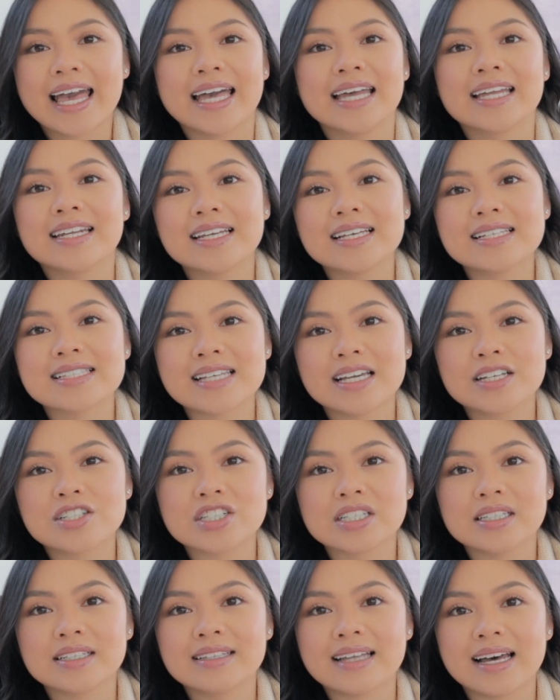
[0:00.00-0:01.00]
and
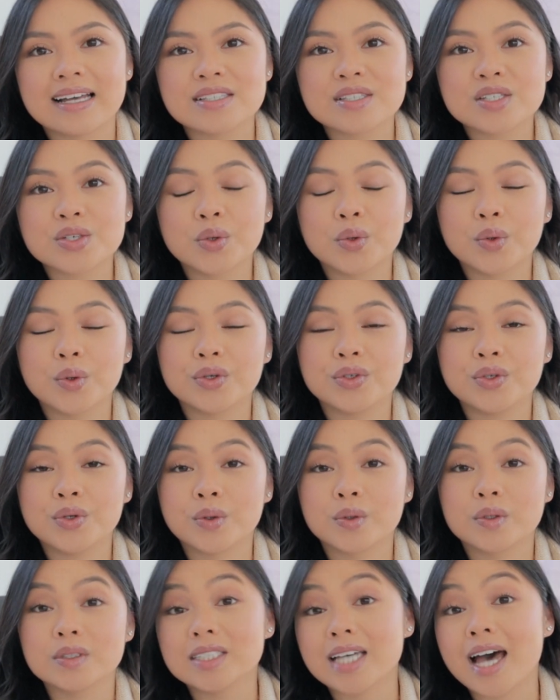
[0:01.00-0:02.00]
essentially that's called
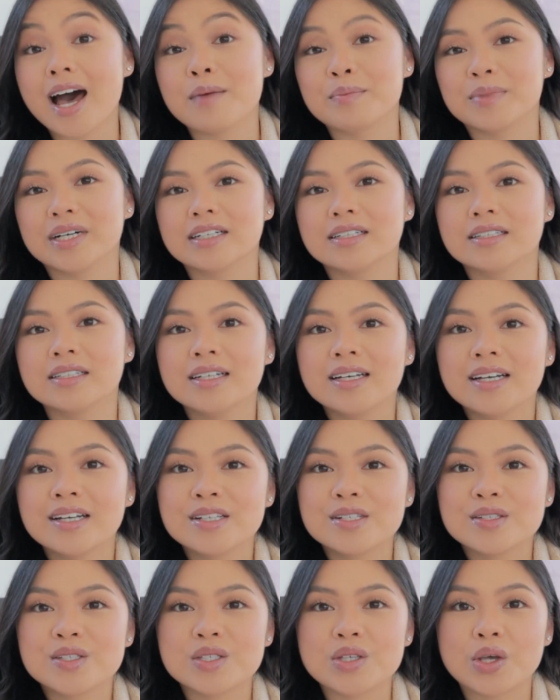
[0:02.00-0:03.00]
your Dharma.
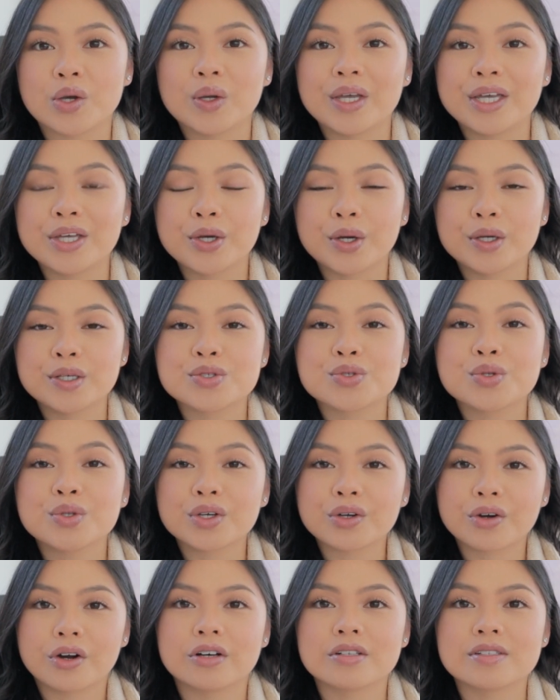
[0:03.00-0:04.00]
So he goes through
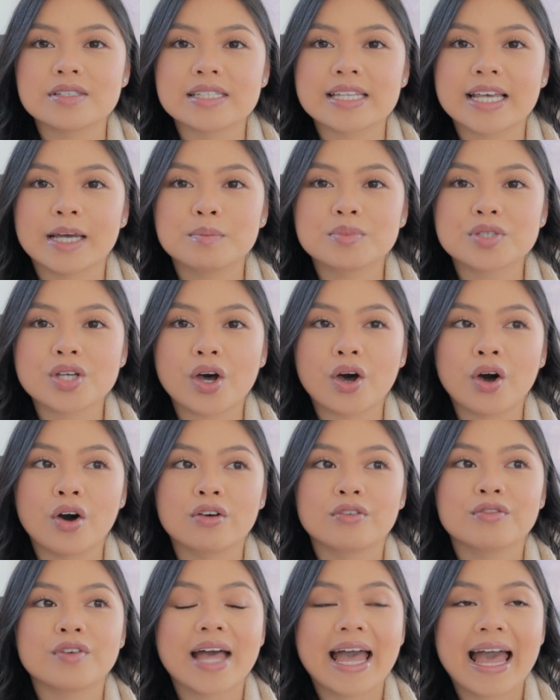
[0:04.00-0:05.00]
the concept
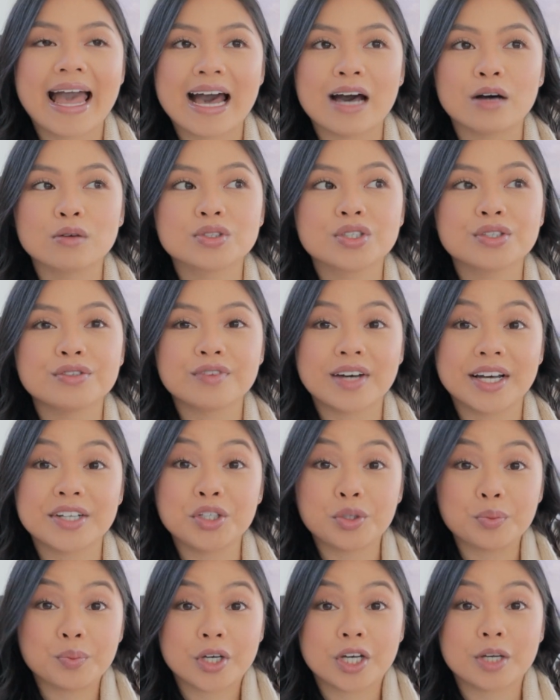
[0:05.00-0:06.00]
of how to find
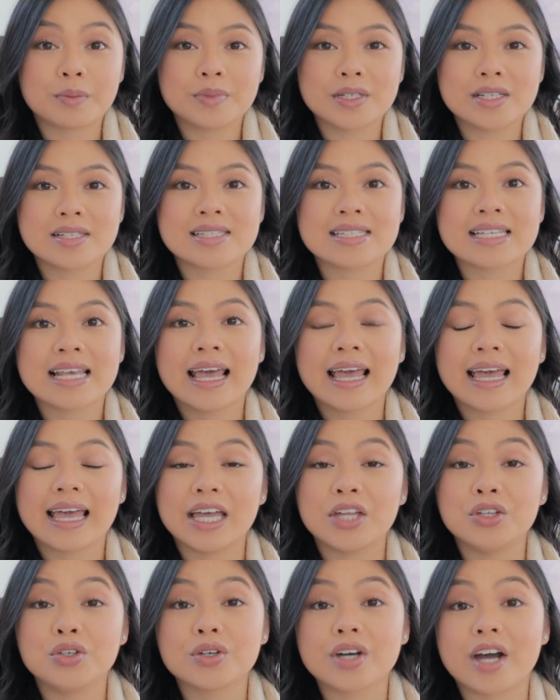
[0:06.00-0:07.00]
your purpose
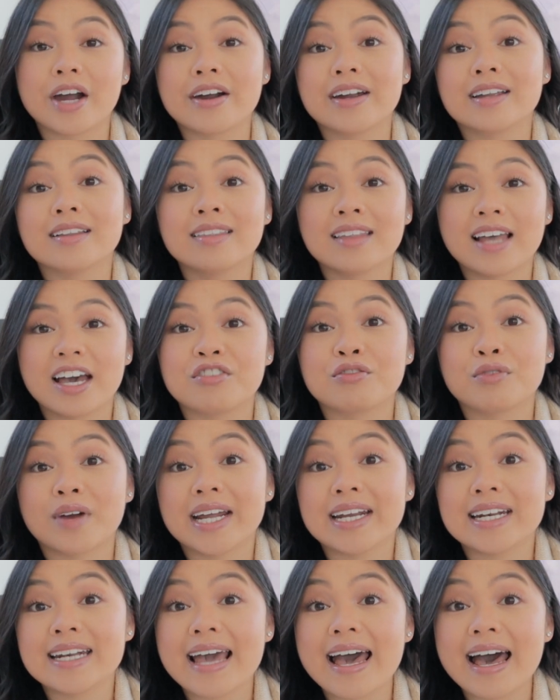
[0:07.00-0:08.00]
in your current life
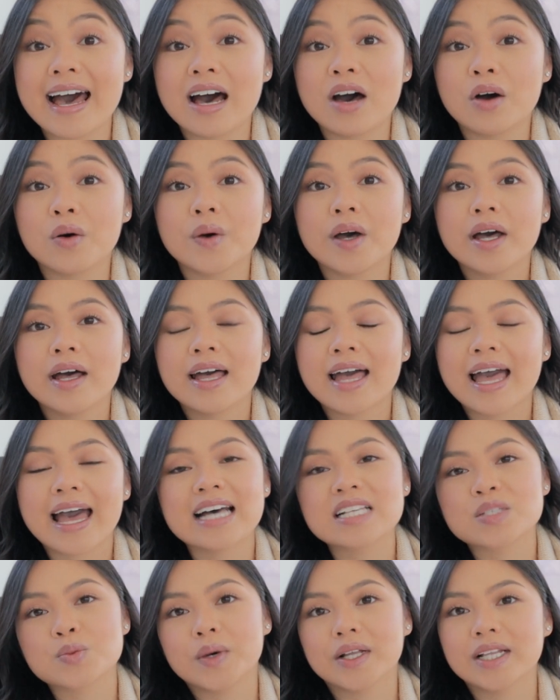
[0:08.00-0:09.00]
right now, as